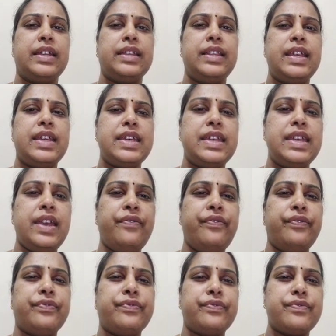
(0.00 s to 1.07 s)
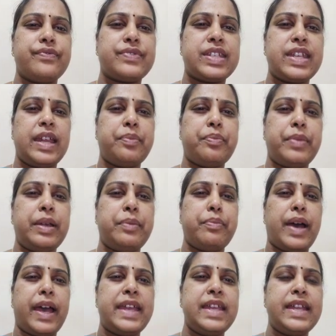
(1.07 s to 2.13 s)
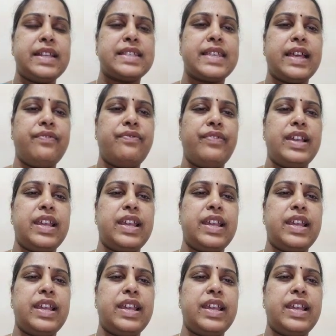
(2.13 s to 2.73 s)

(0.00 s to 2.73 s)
The if statement by itself